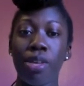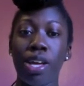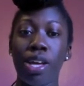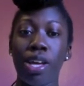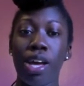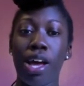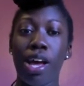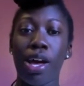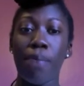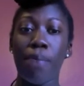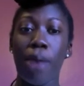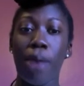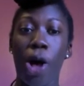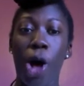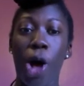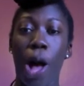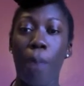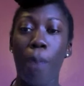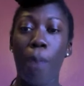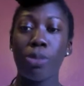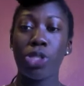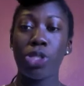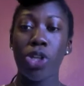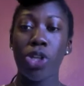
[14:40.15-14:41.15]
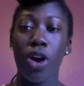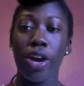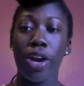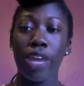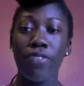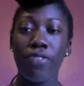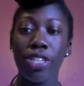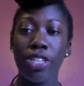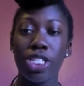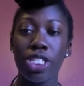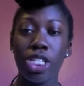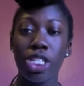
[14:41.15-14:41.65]
I'm sorry
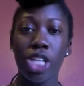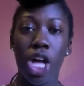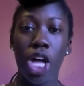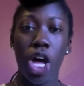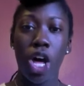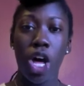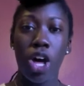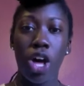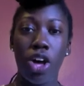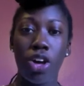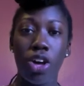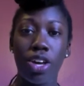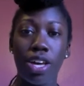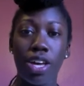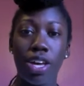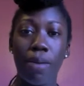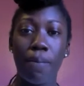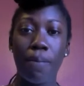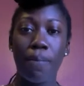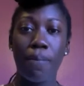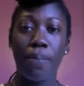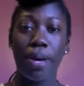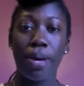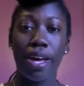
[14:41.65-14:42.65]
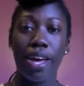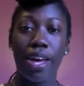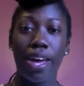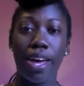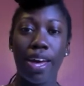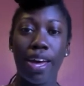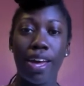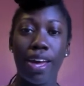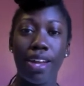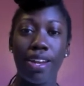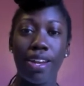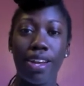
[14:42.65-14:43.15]
if it's long,
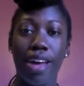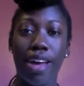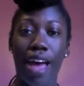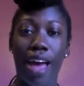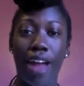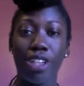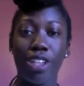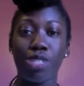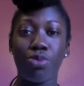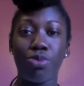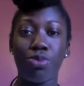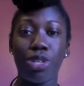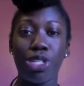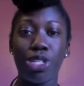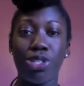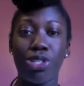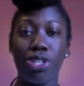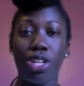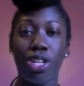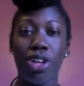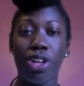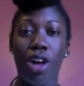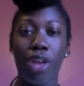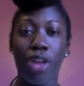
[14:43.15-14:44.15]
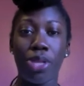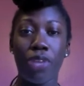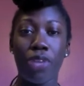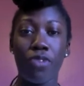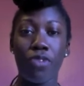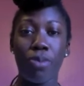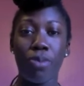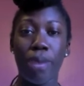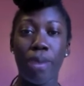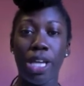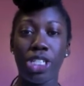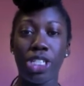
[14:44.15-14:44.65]
but I just wanted you to get all the
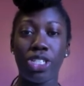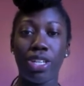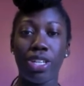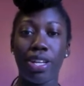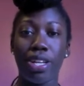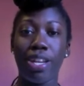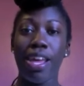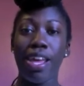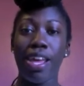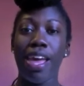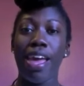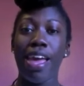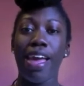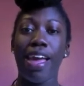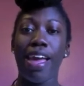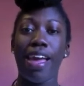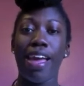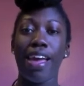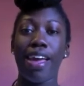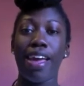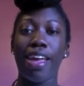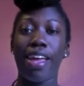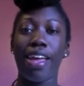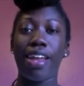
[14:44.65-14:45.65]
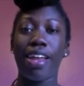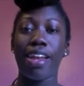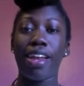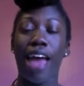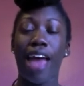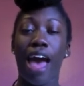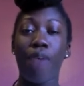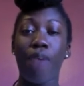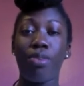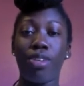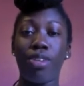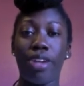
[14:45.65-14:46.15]
information. And
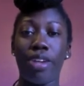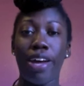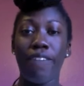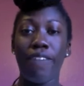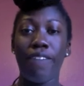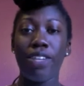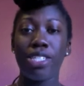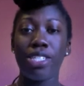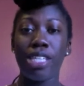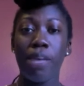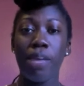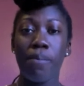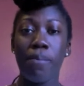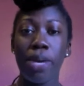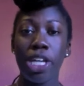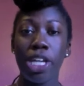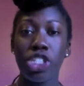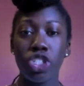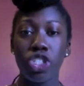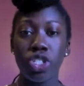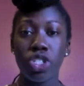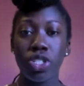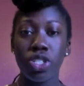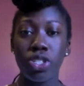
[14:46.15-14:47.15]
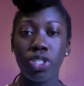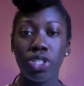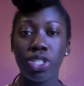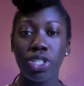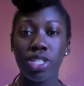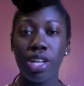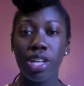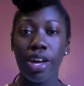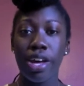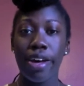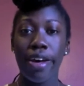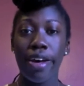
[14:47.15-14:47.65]
I would love to see pictures
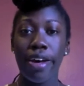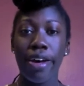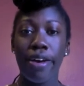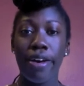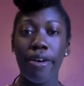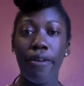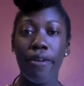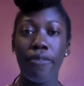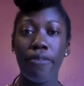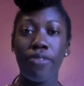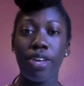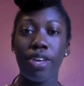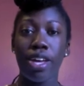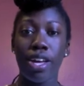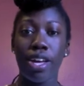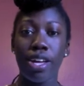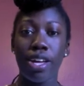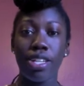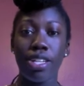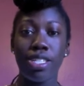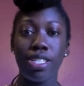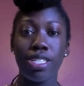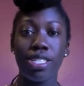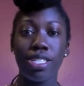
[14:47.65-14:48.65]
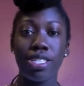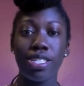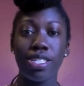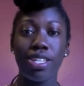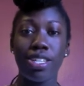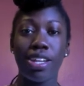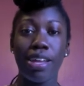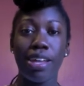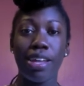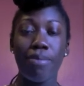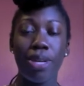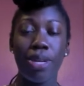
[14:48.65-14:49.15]
of it. So
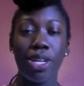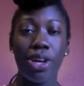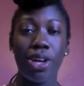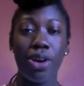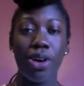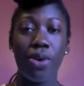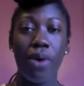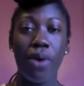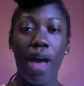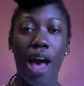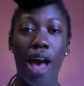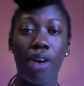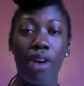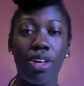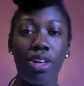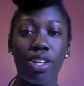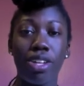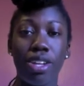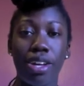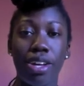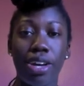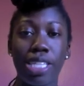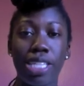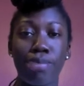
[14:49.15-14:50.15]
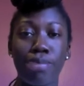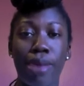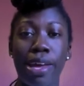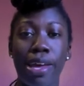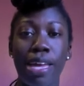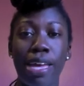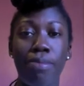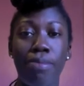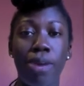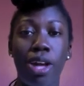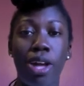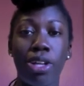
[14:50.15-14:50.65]
let me know how it looks. My
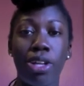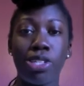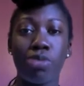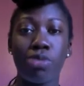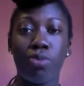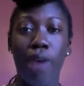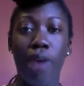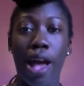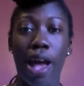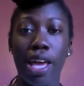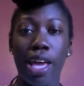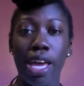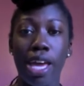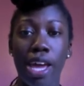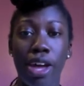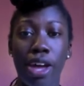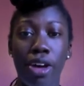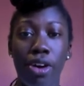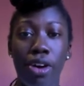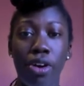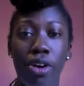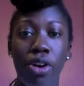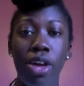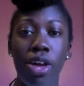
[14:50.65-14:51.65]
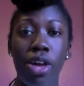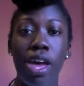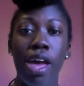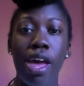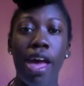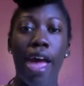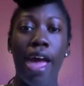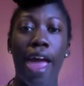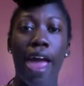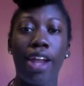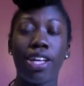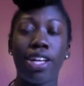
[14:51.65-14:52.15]
email is
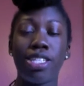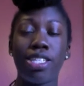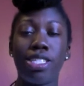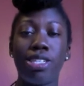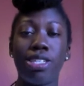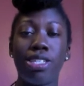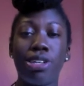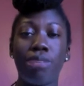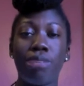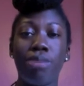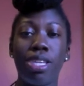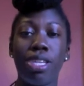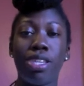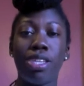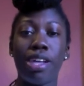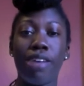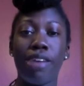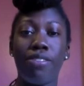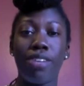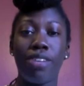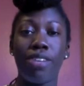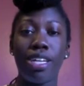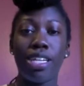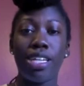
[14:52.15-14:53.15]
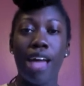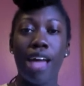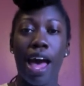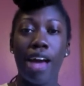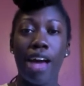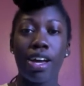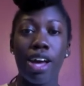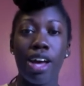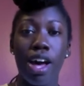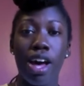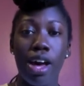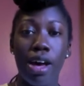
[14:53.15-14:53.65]

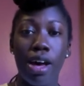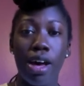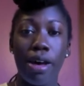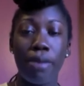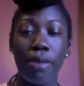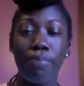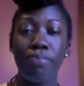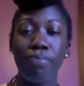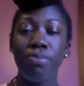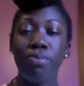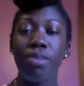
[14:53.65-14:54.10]
raquel@considermelovely.com.